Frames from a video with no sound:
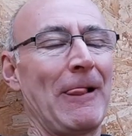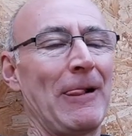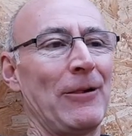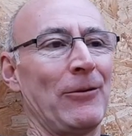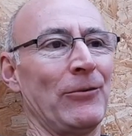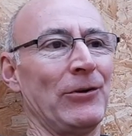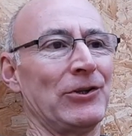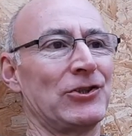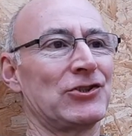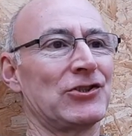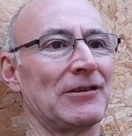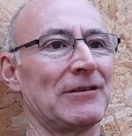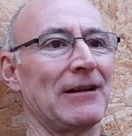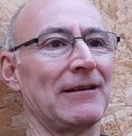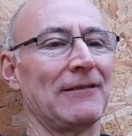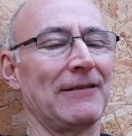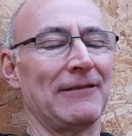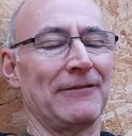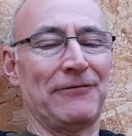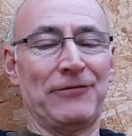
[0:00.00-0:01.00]
which
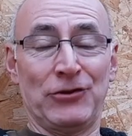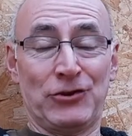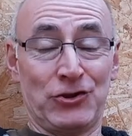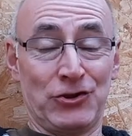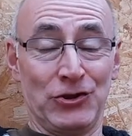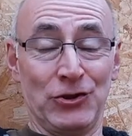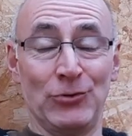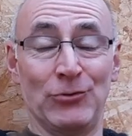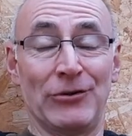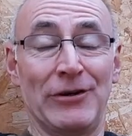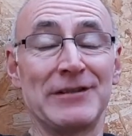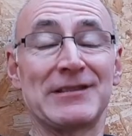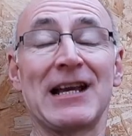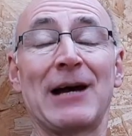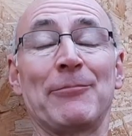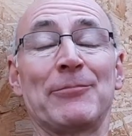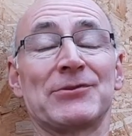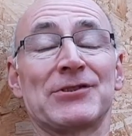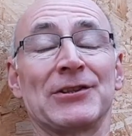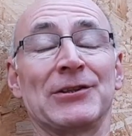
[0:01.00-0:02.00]
for sure is
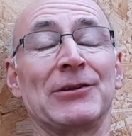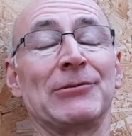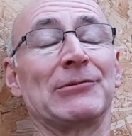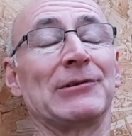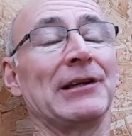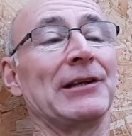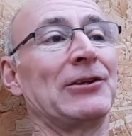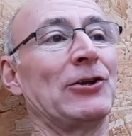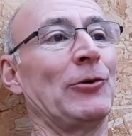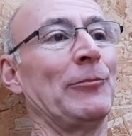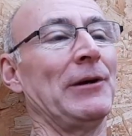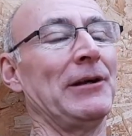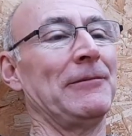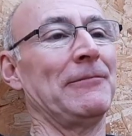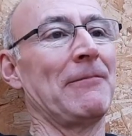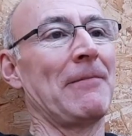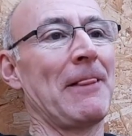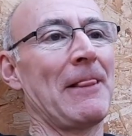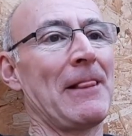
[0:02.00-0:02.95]
absolutely coming,